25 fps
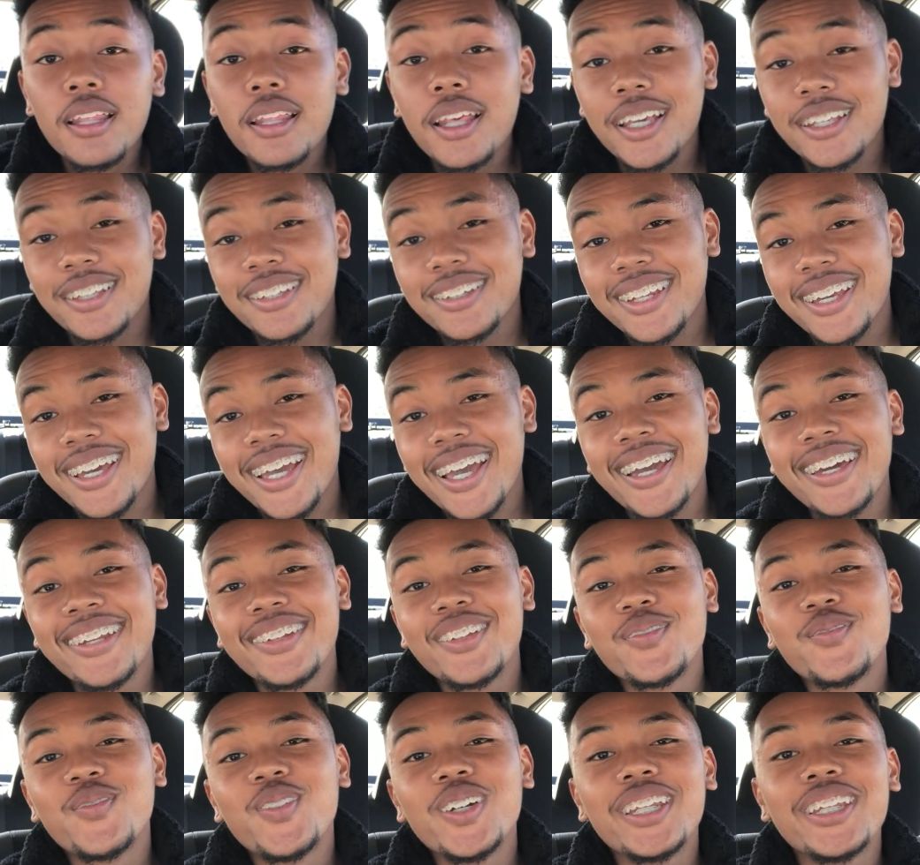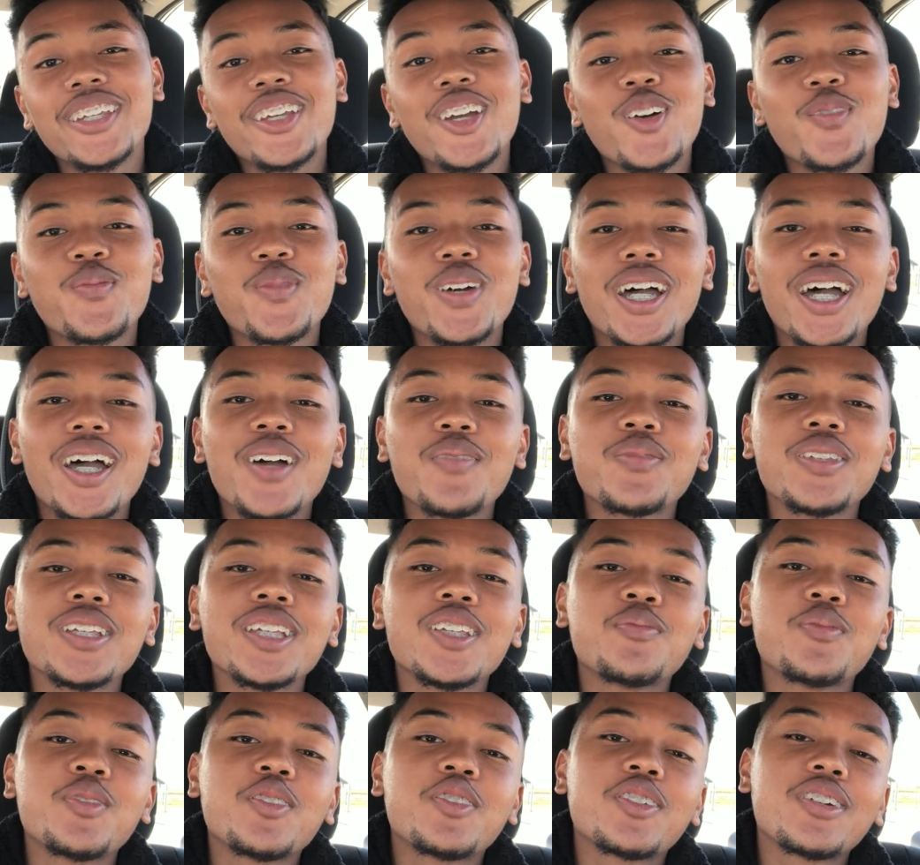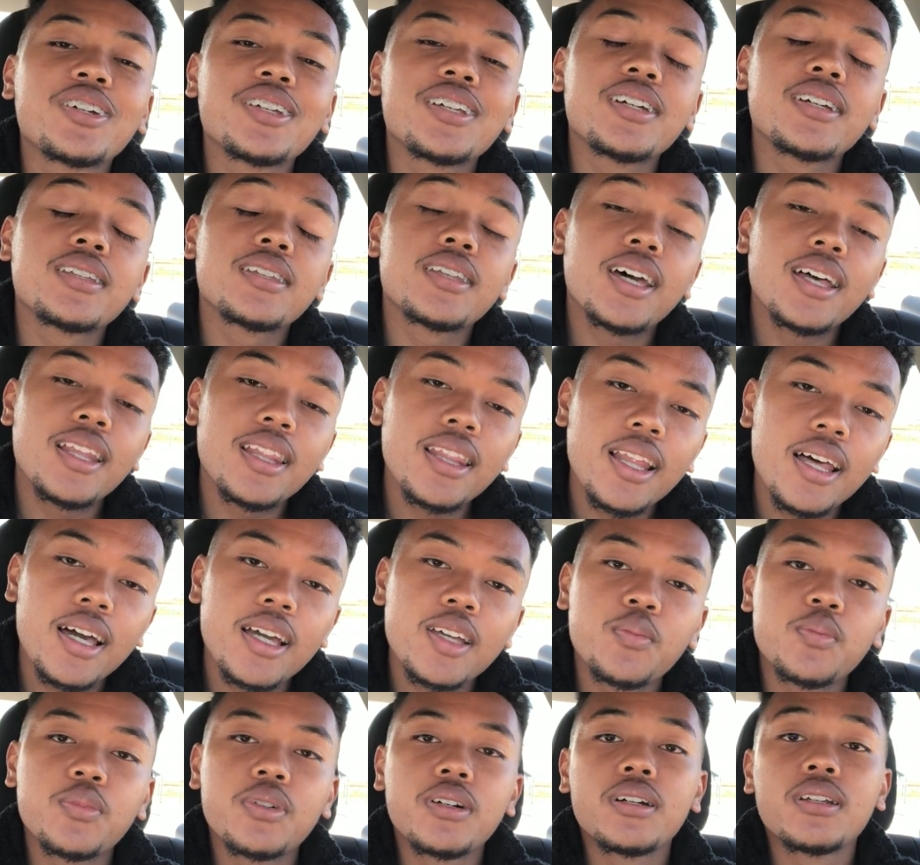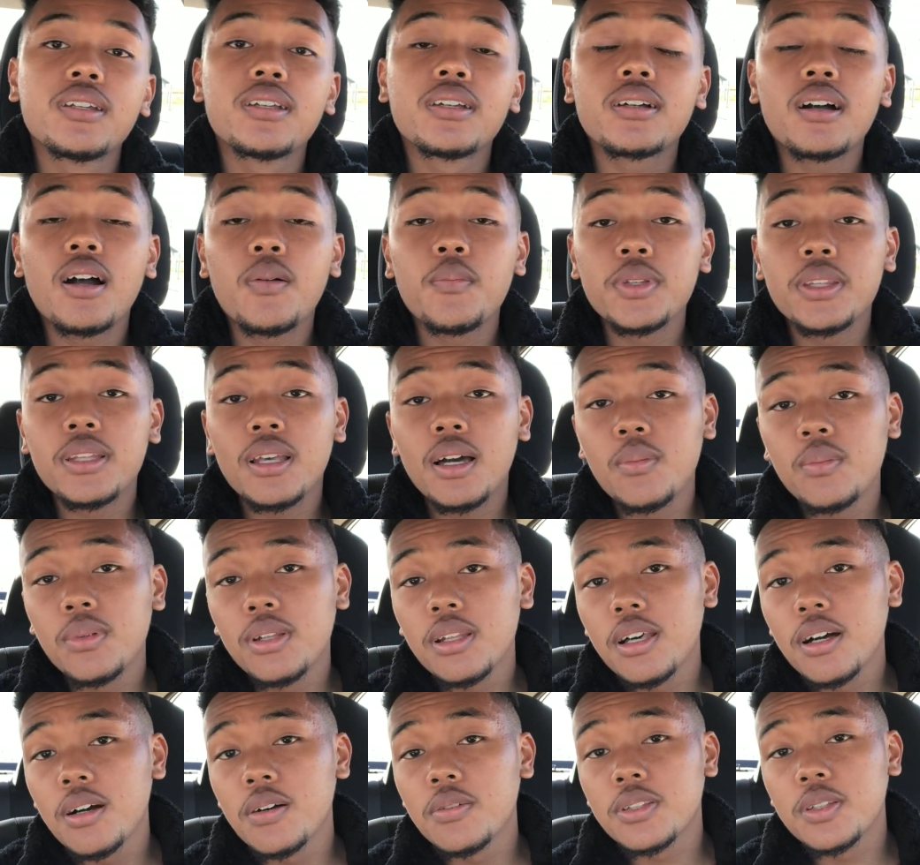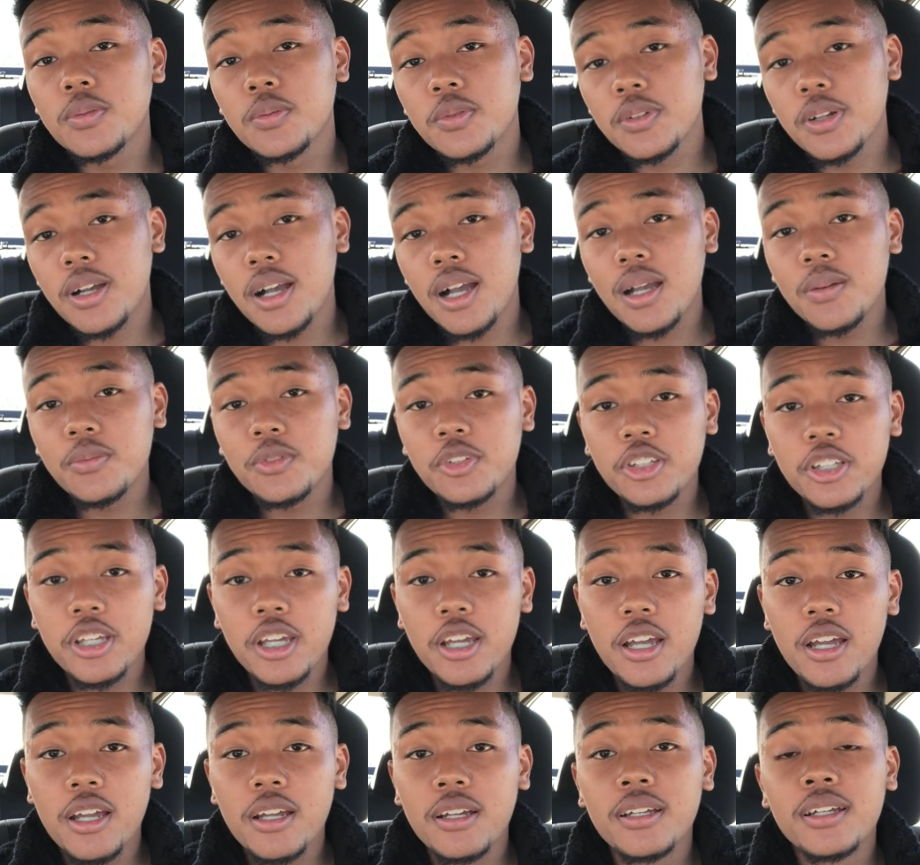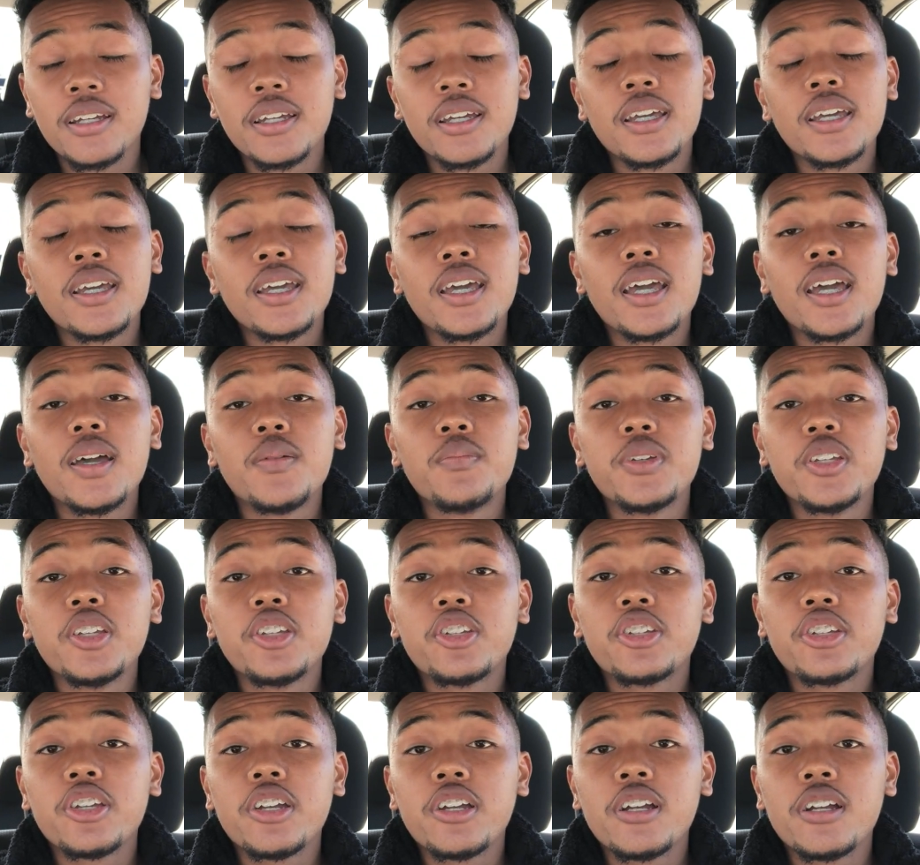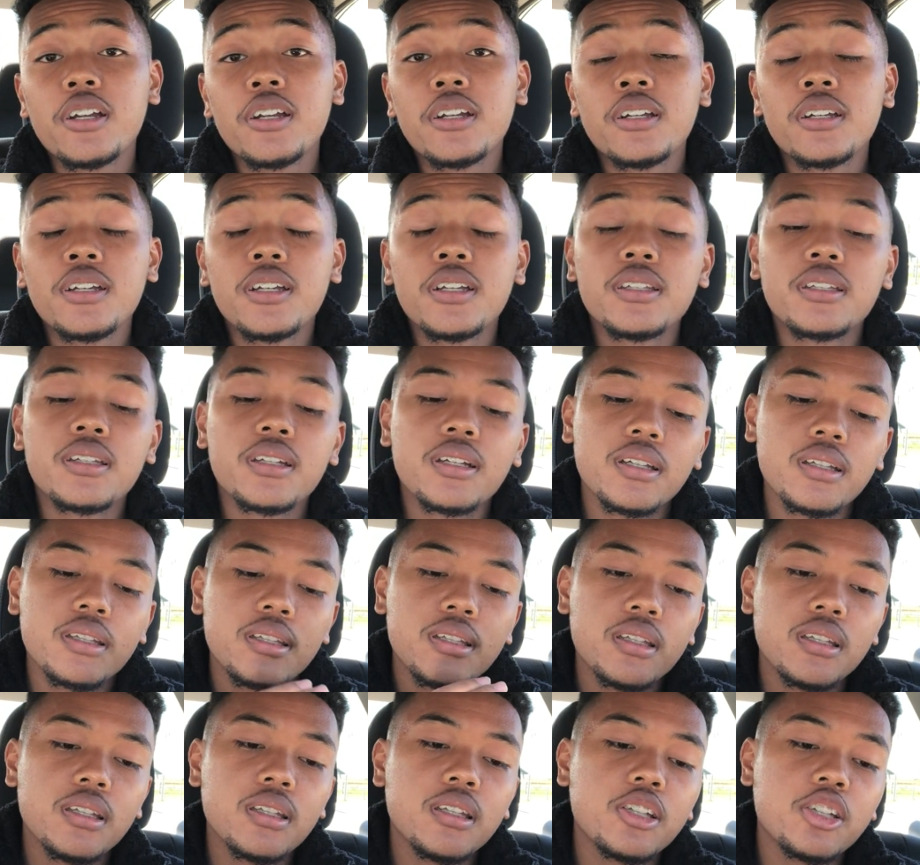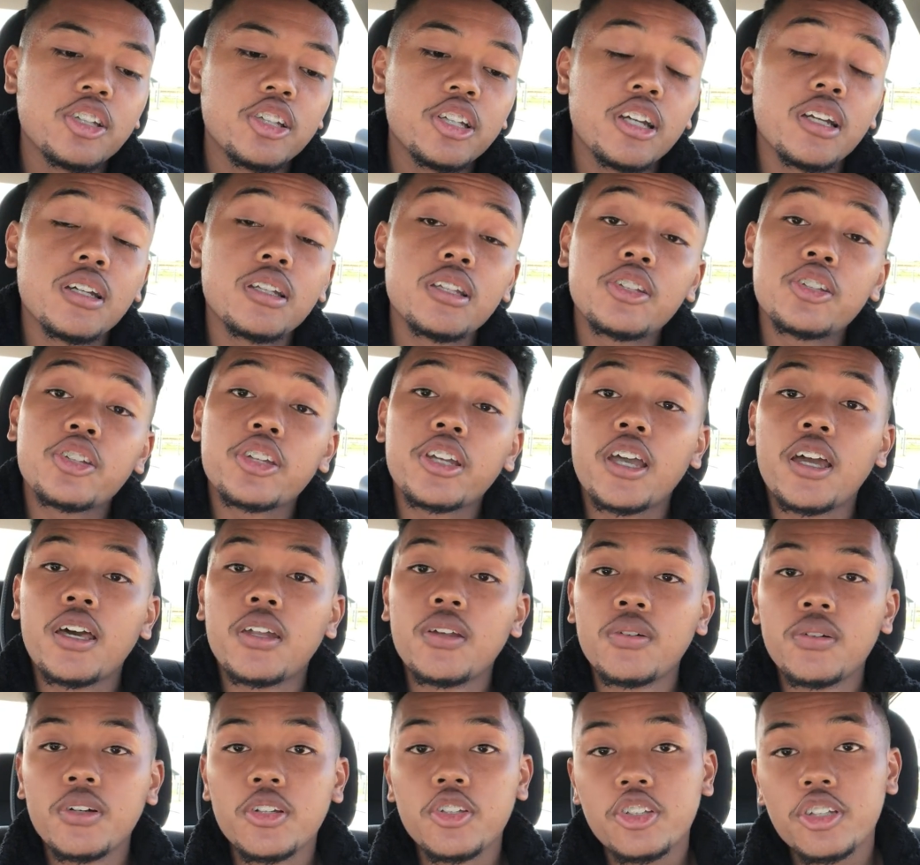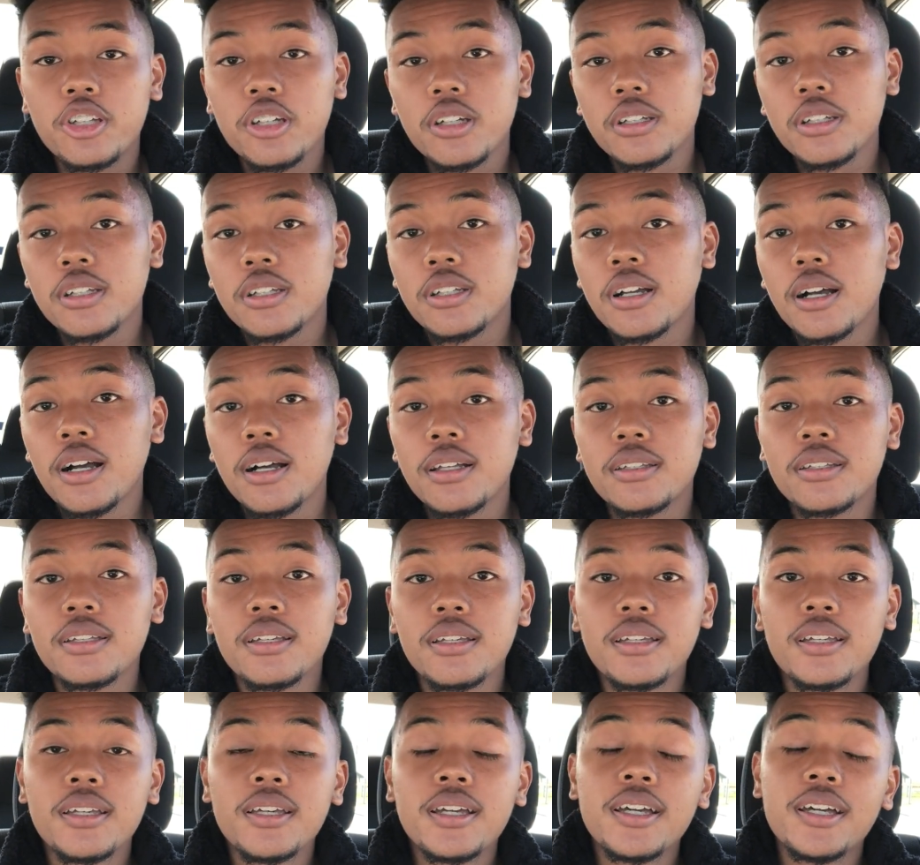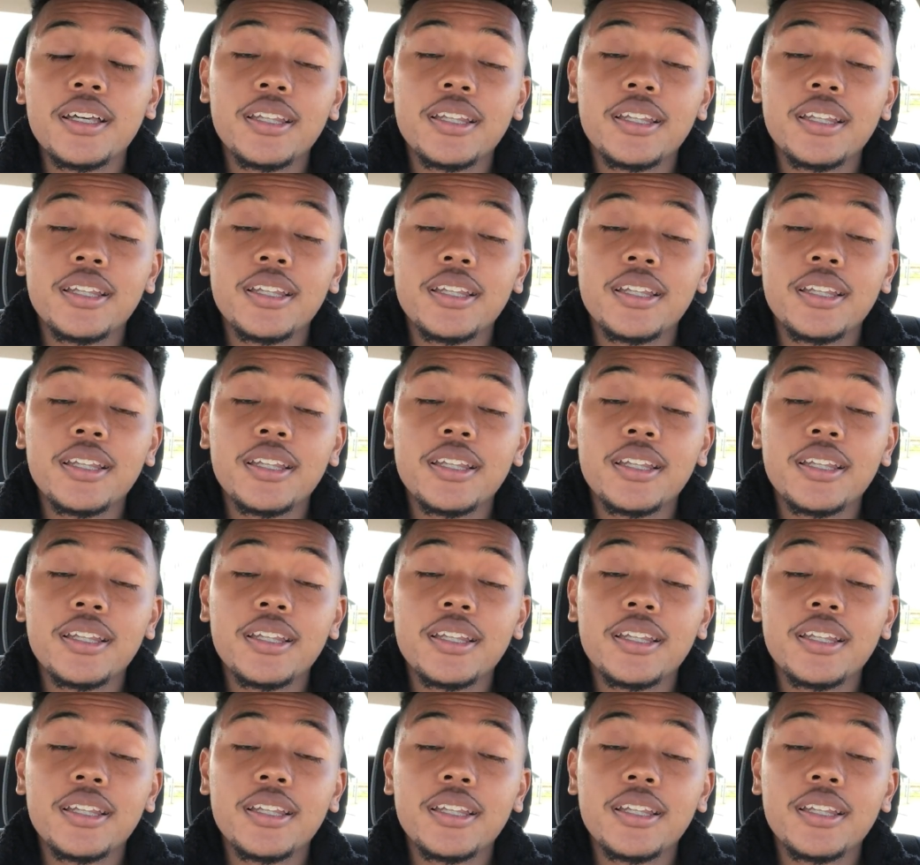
That's going to end the video, man. Please be sure to hit that like button, comment down below, subscribe, share, and be sure to continue to share the channel and share the content.